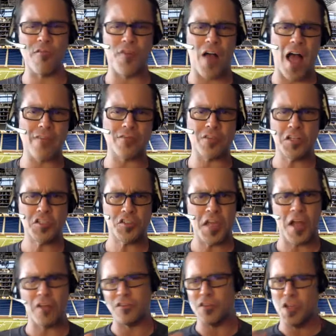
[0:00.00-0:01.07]
five
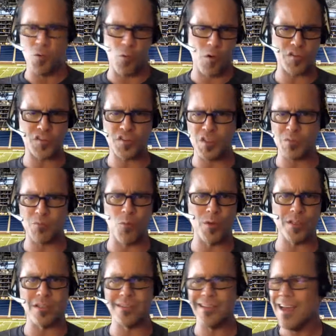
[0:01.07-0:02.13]
touchdowns and they're worth 6
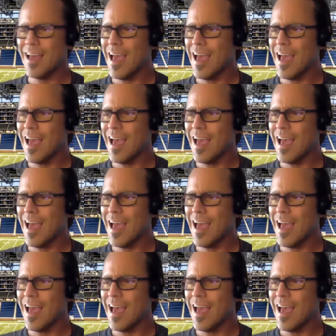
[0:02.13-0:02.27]
points each.